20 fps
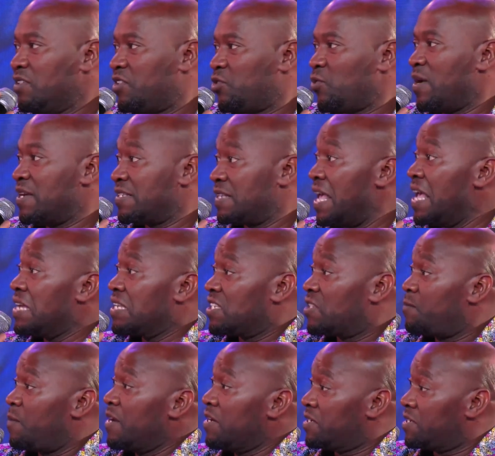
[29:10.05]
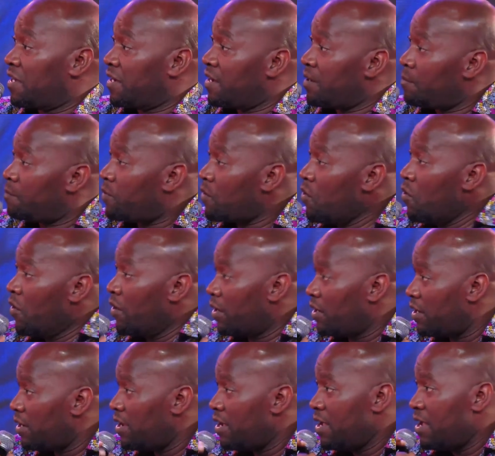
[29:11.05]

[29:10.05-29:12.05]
she was expecting a boy.